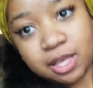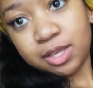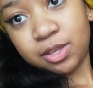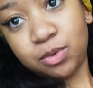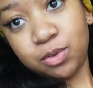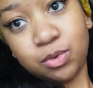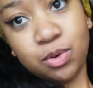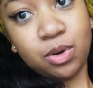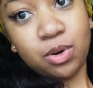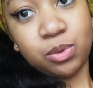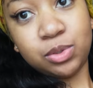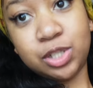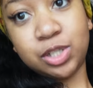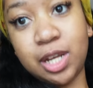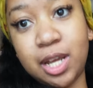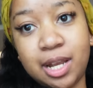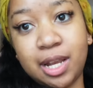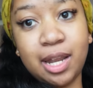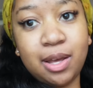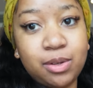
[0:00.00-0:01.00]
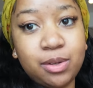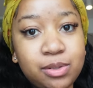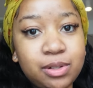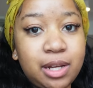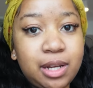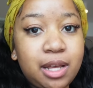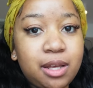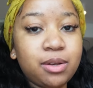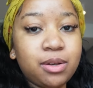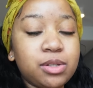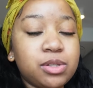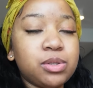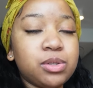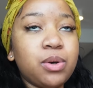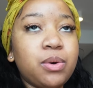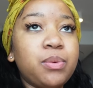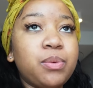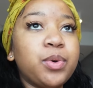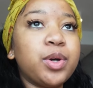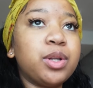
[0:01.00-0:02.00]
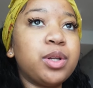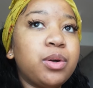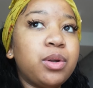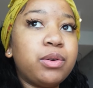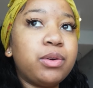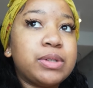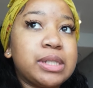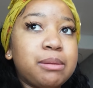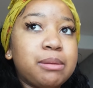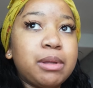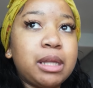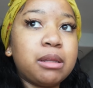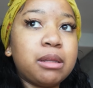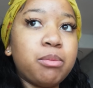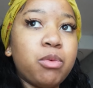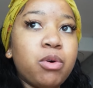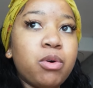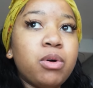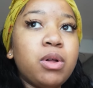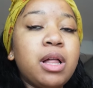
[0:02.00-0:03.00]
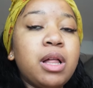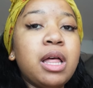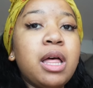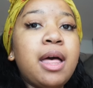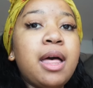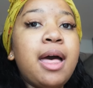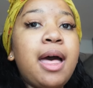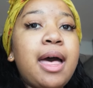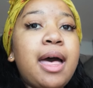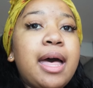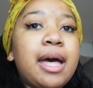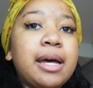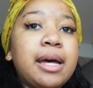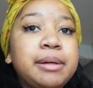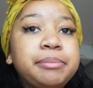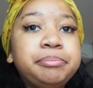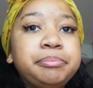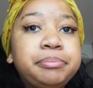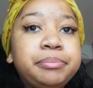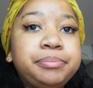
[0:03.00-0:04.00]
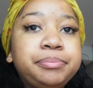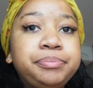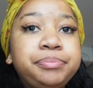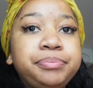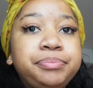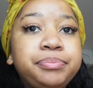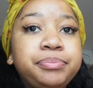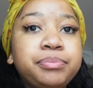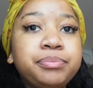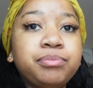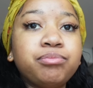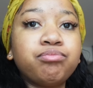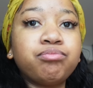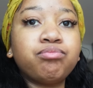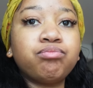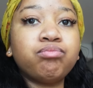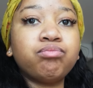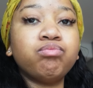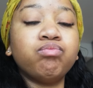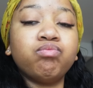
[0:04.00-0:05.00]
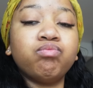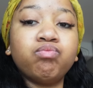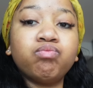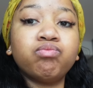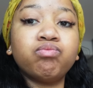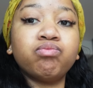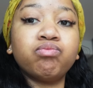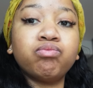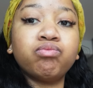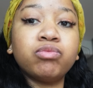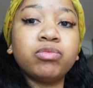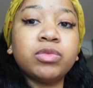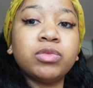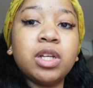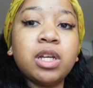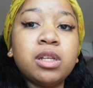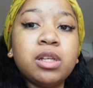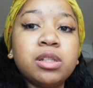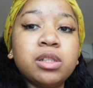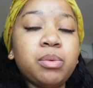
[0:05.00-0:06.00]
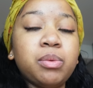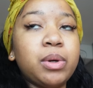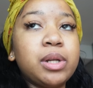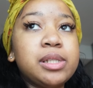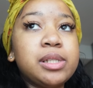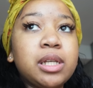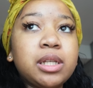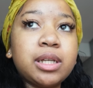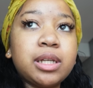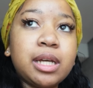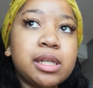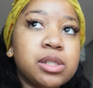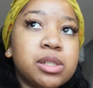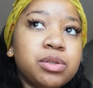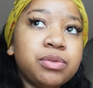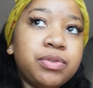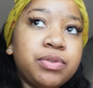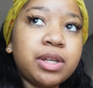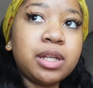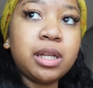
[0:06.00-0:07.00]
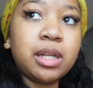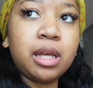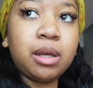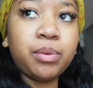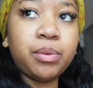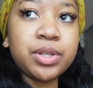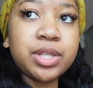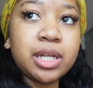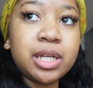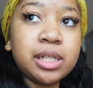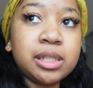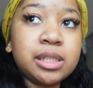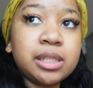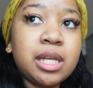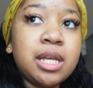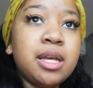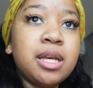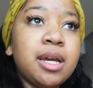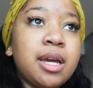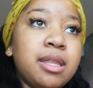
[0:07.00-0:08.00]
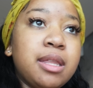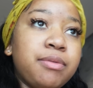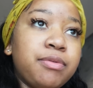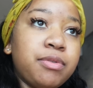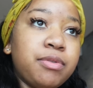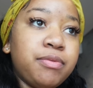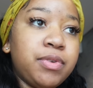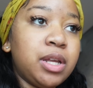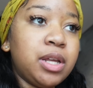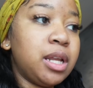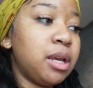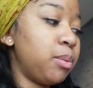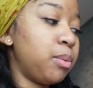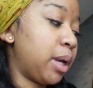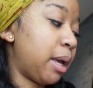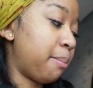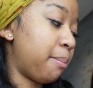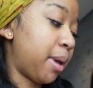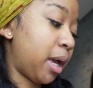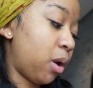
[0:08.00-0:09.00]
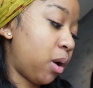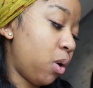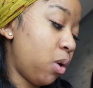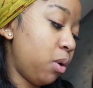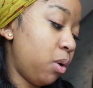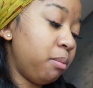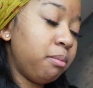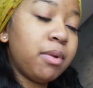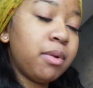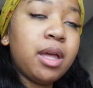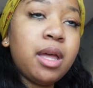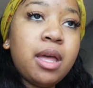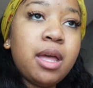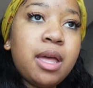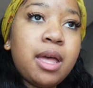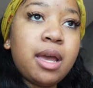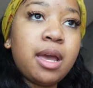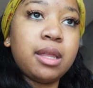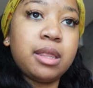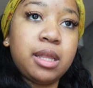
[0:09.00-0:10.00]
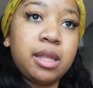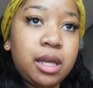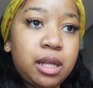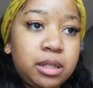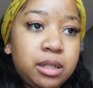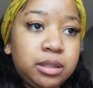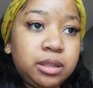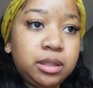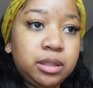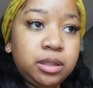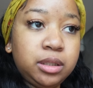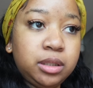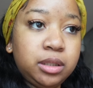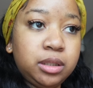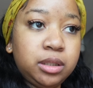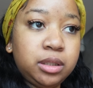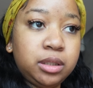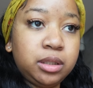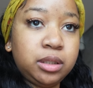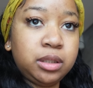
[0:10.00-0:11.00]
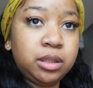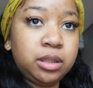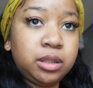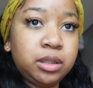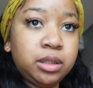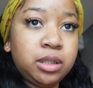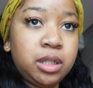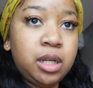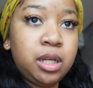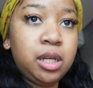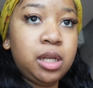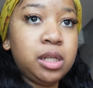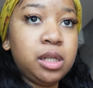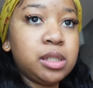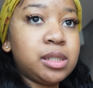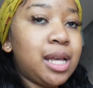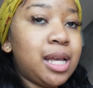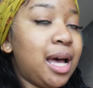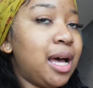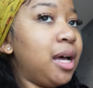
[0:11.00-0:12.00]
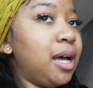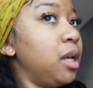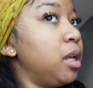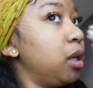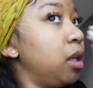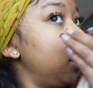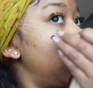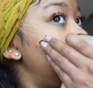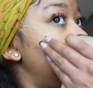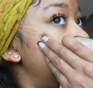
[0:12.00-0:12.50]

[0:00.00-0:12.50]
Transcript: You know, so we're gonna go look for something at the mall. So we're gonna take you guys to V&A with us and then from V&A we come back home and then Ta,